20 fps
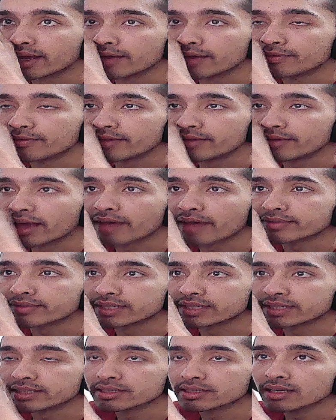
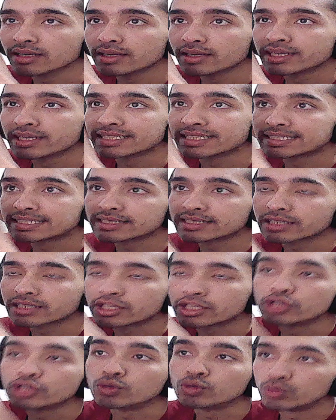as a
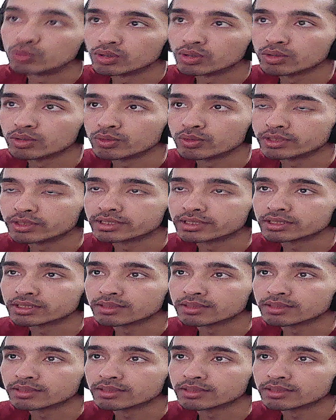queue. It